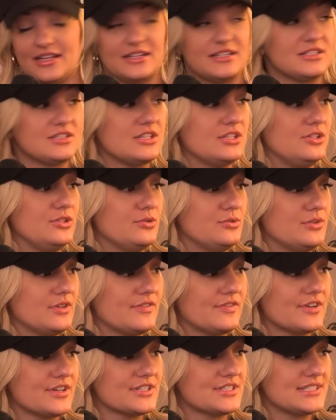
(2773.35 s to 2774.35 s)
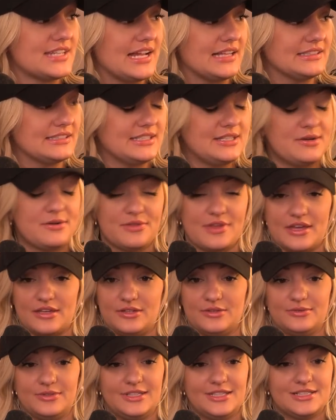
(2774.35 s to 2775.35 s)
That is the universe telling you that
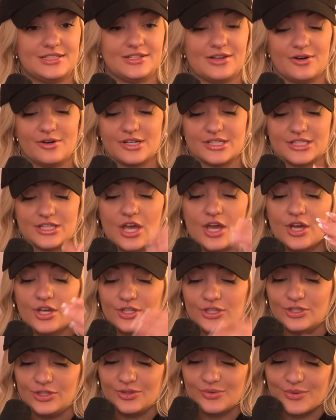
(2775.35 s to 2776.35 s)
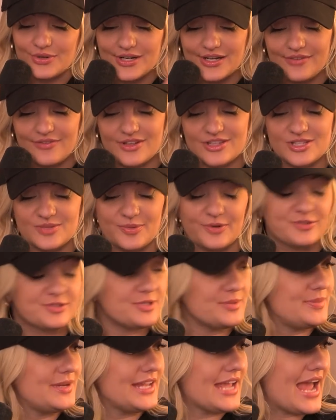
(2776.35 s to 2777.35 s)
you need to know, because you weren't even
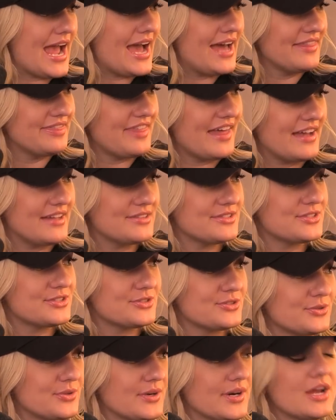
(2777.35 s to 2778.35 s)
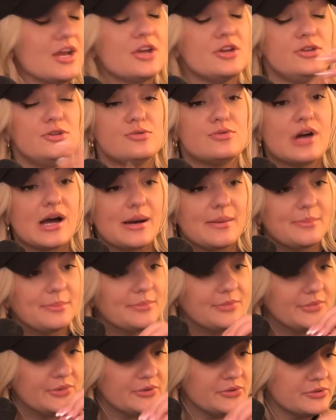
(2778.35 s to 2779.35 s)
supposed to be at that store. You got
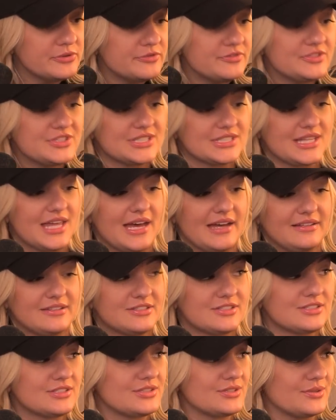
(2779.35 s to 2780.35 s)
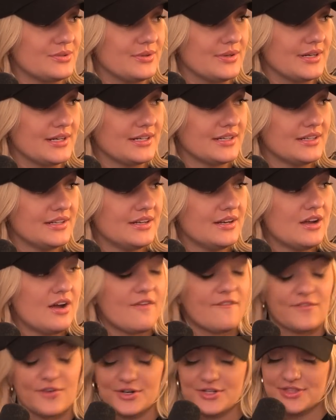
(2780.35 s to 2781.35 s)
moved to that store
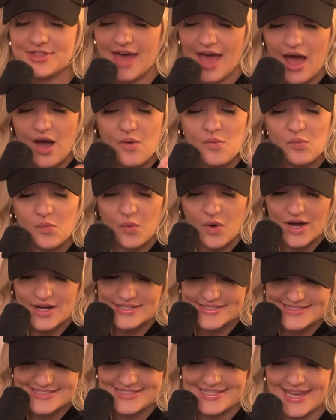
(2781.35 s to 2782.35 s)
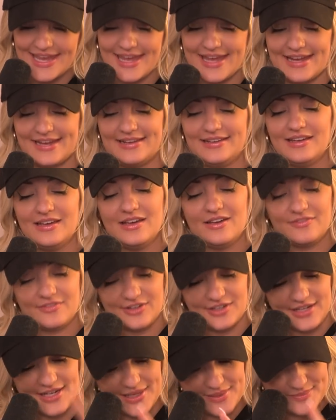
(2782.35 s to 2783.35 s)
for that one day
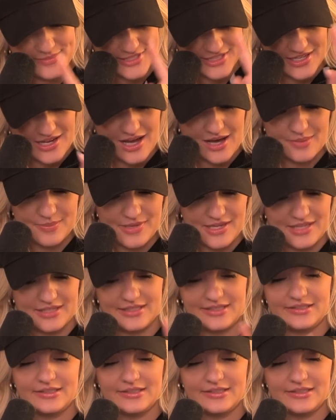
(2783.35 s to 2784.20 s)
for him to come in.